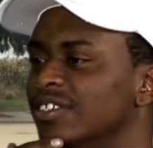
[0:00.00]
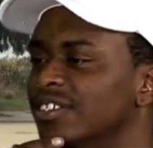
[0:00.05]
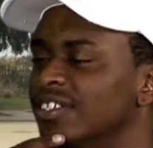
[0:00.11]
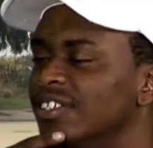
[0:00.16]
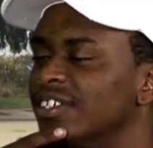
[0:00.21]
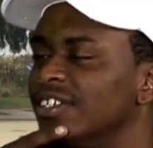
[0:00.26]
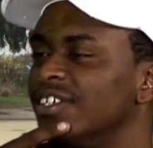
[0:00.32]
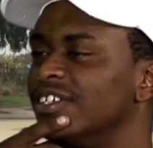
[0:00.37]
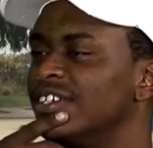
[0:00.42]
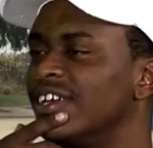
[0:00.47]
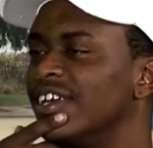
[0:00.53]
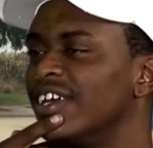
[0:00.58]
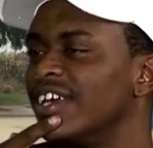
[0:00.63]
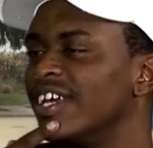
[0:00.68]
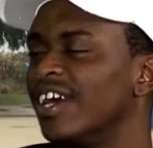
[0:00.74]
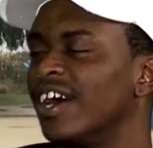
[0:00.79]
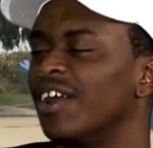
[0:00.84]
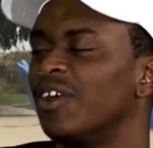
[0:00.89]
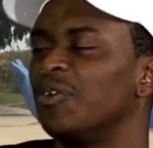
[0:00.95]
See,
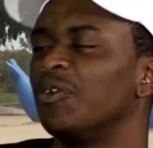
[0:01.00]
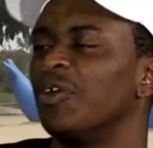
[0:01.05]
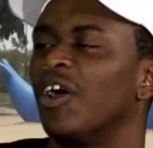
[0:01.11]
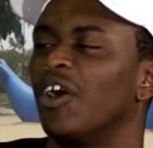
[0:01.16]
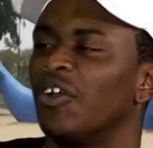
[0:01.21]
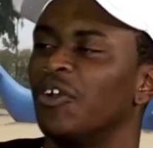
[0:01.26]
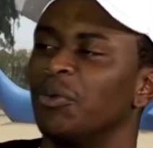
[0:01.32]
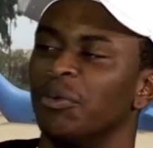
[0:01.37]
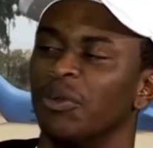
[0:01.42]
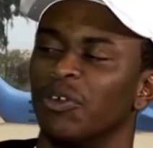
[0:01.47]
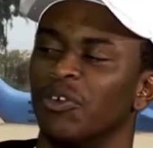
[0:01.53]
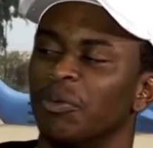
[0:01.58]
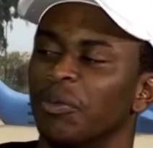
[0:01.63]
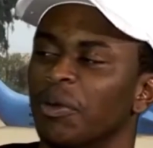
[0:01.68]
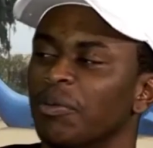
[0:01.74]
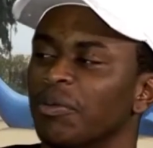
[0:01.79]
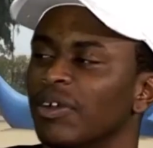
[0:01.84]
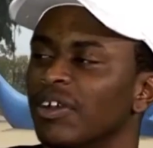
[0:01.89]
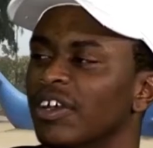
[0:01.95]
dang, I don't be
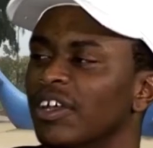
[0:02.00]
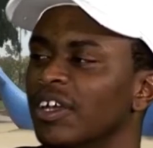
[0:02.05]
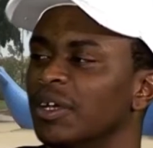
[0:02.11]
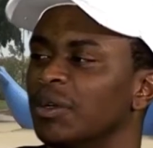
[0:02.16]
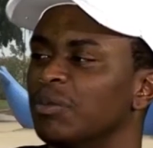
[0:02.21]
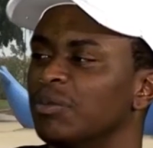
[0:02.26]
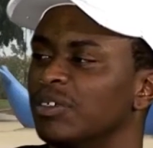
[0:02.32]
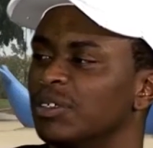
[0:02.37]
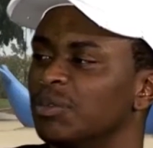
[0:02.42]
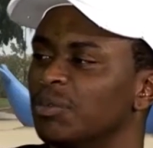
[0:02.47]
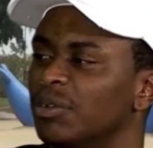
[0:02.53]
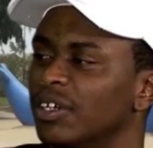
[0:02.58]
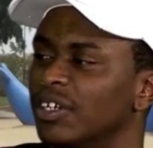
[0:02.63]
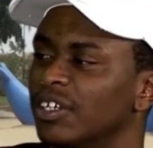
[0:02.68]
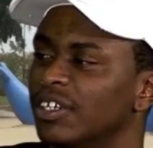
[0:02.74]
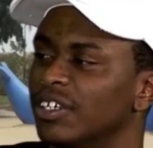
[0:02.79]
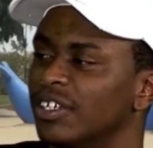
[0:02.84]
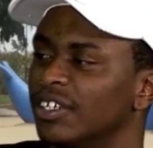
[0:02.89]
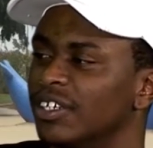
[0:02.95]
remembering names,
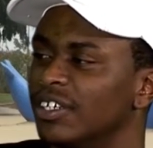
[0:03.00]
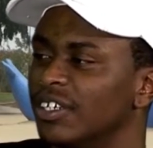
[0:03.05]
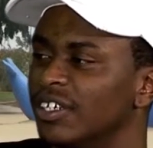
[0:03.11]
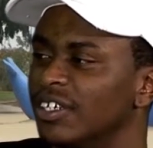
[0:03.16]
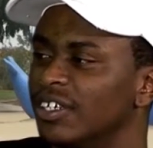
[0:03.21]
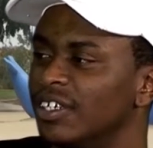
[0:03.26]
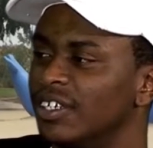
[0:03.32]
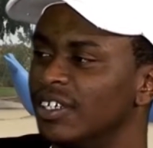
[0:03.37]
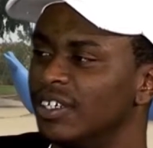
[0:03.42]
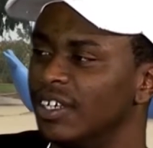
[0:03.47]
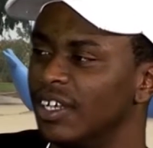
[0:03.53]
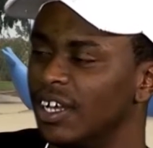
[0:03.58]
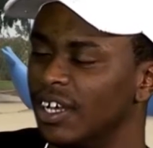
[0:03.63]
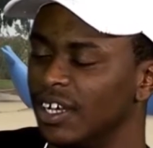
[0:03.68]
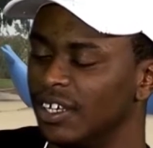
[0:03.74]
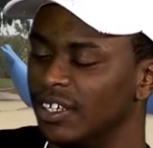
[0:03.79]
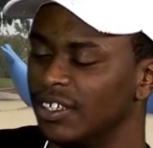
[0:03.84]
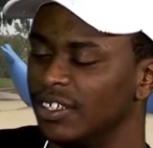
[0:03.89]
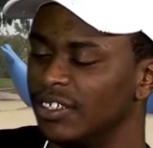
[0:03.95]
but
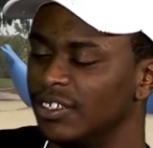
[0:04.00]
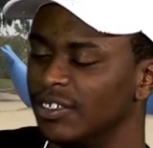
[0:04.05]
yeah.